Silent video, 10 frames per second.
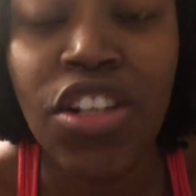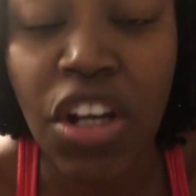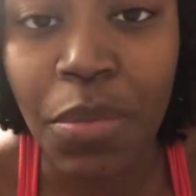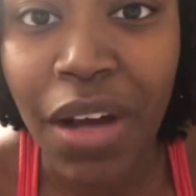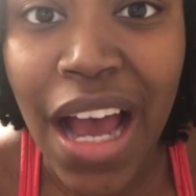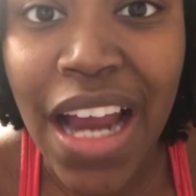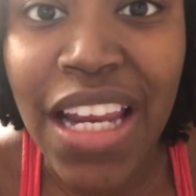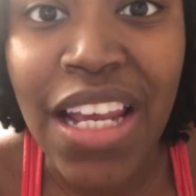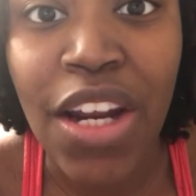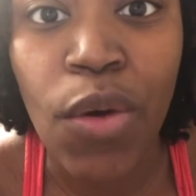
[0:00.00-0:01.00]
your
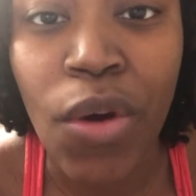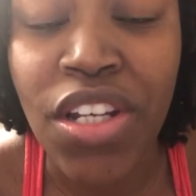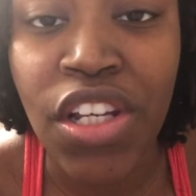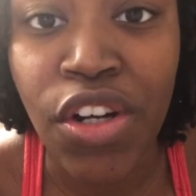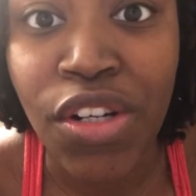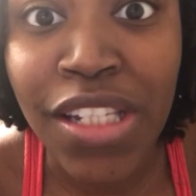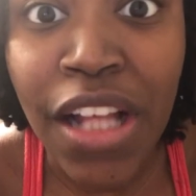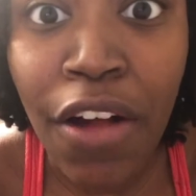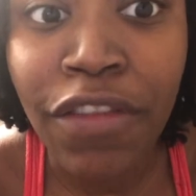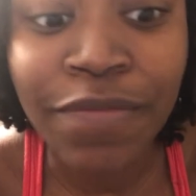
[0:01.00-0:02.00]
body and anointing
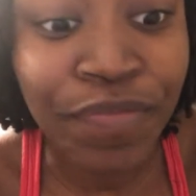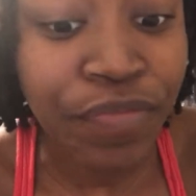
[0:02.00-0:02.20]
yourself.